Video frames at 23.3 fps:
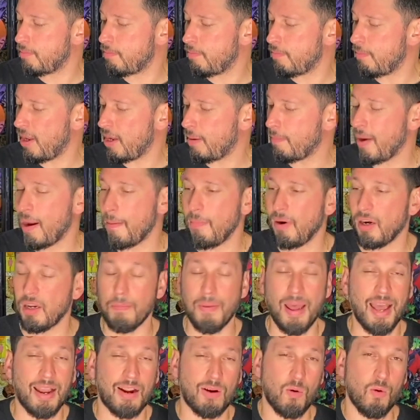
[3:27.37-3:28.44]
make my money
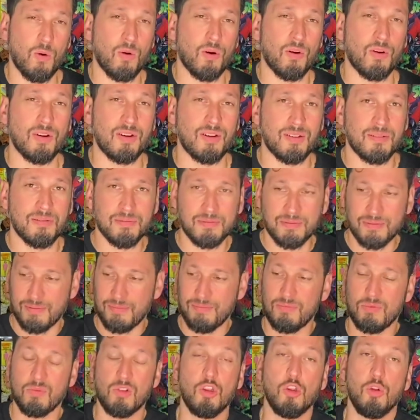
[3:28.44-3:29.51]
back or
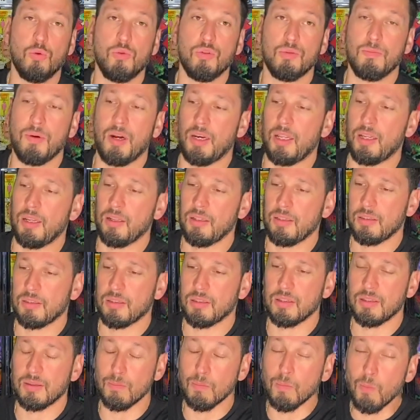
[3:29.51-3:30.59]
lose money.
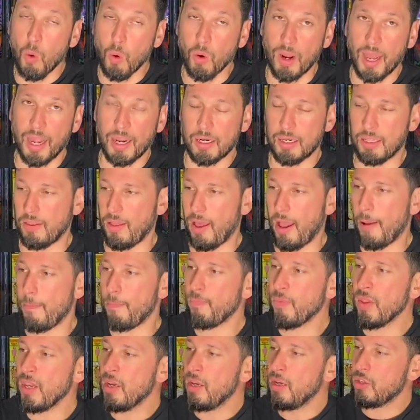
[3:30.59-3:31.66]
More likely that.
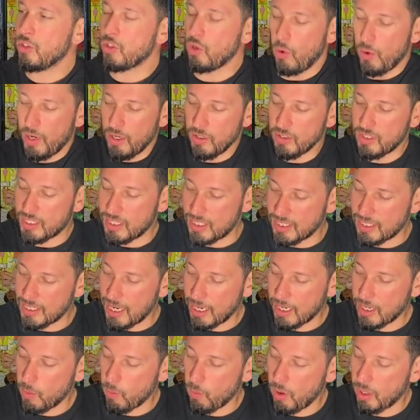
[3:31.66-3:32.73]
So here's the
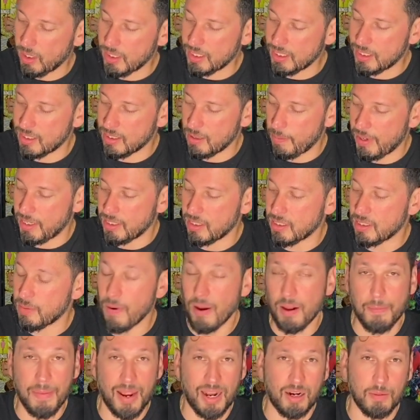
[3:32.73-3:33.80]
second one. This is Amazing
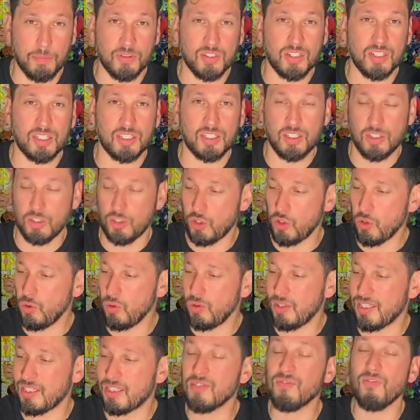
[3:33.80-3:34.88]
Spider-Man #62.
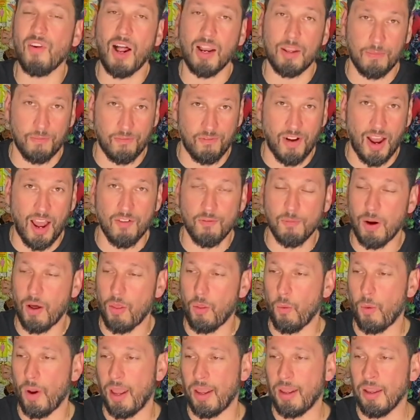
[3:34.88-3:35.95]
This is volume 5, by the
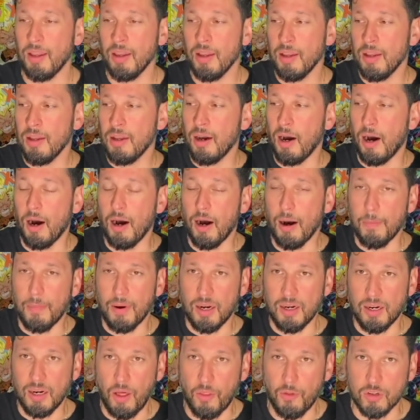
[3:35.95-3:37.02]
way.
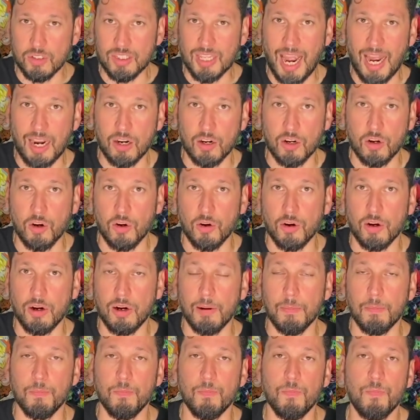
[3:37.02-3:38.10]
Another Tyler
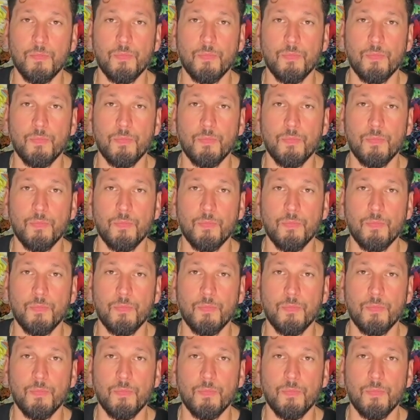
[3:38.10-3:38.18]
Kirkham